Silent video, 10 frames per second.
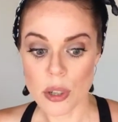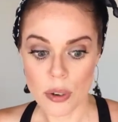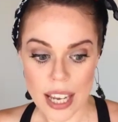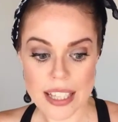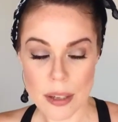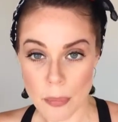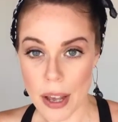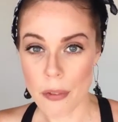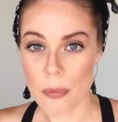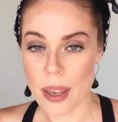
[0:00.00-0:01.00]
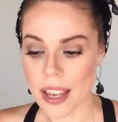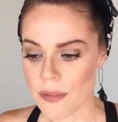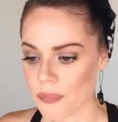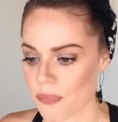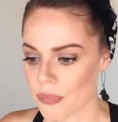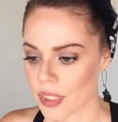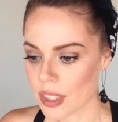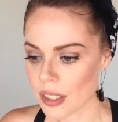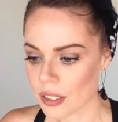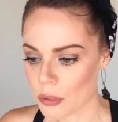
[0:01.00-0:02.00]
grades above me
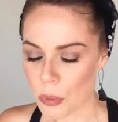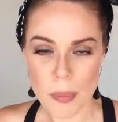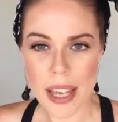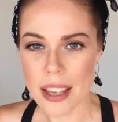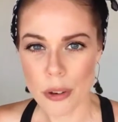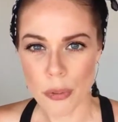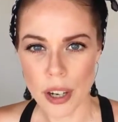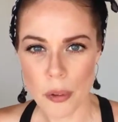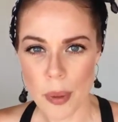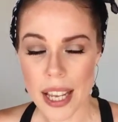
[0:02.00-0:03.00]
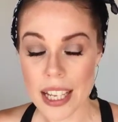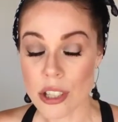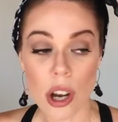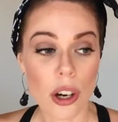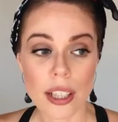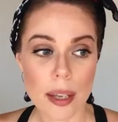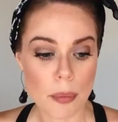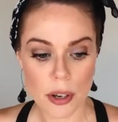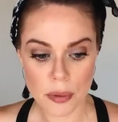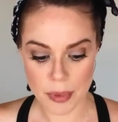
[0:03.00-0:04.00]
were making fun of me. It totally
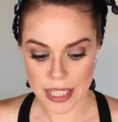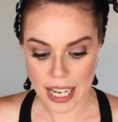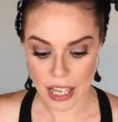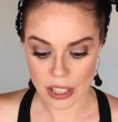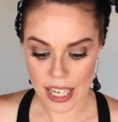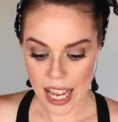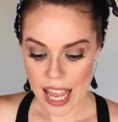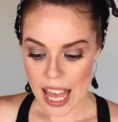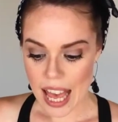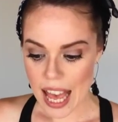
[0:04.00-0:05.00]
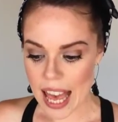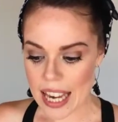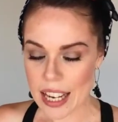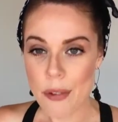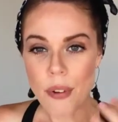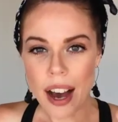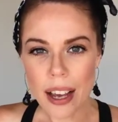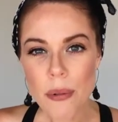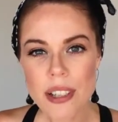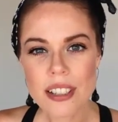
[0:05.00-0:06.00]
broke me down. And if
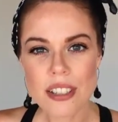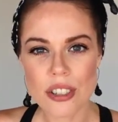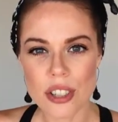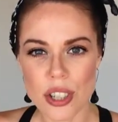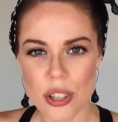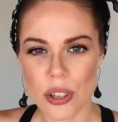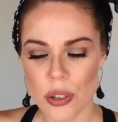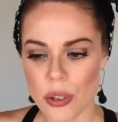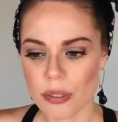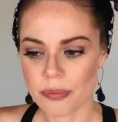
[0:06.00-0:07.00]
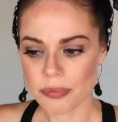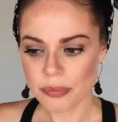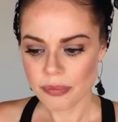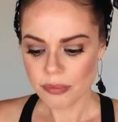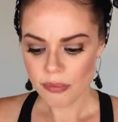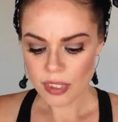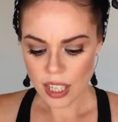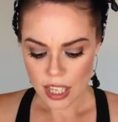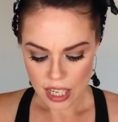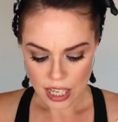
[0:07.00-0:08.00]
I wasn't to
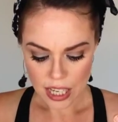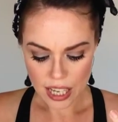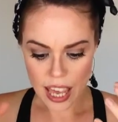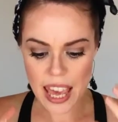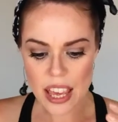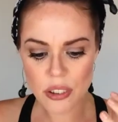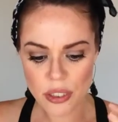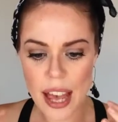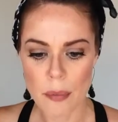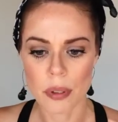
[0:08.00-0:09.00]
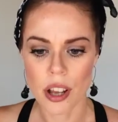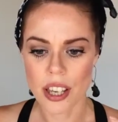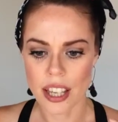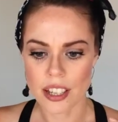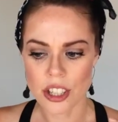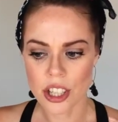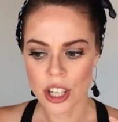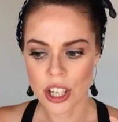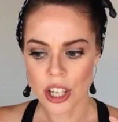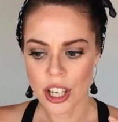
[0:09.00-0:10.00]
heal that blockage,
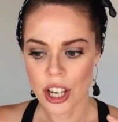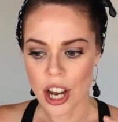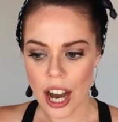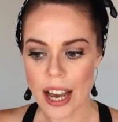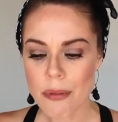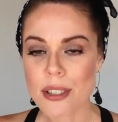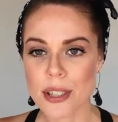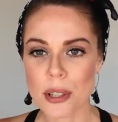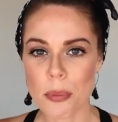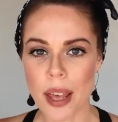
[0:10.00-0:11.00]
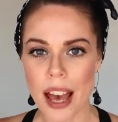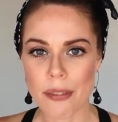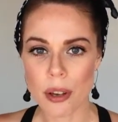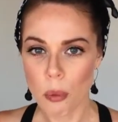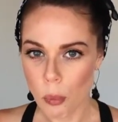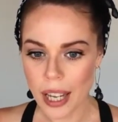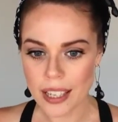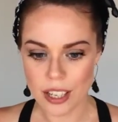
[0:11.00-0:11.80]
I would still be having weight